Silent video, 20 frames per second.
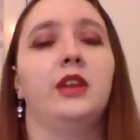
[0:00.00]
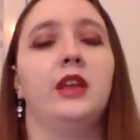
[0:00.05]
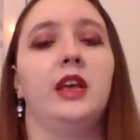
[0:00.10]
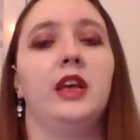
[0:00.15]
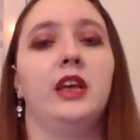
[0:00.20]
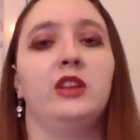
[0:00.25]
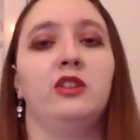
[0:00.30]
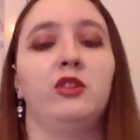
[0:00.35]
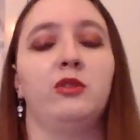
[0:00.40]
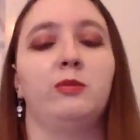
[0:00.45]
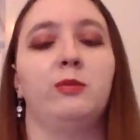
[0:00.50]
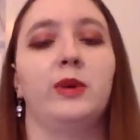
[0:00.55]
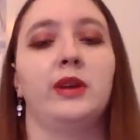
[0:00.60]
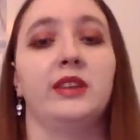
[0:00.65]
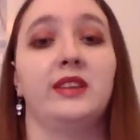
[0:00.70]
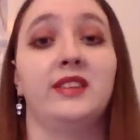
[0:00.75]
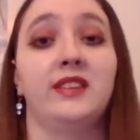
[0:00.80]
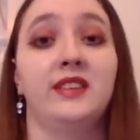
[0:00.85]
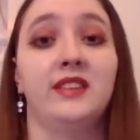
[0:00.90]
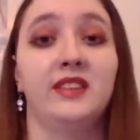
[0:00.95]
the edge of my
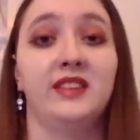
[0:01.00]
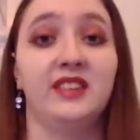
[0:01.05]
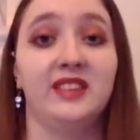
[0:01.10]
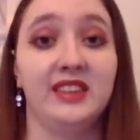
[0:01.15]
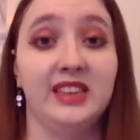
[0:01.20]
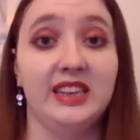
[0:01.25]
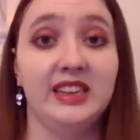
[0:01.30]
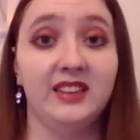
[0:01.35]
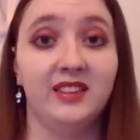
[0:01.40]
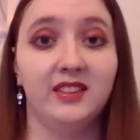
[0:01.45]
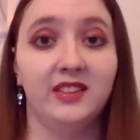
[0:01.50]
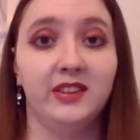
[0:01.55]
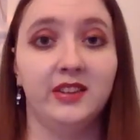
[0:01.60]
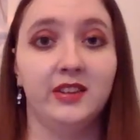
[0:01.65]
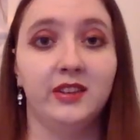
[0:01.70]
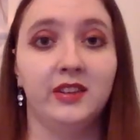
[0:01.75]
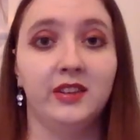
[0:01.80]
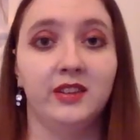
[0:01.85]
seat.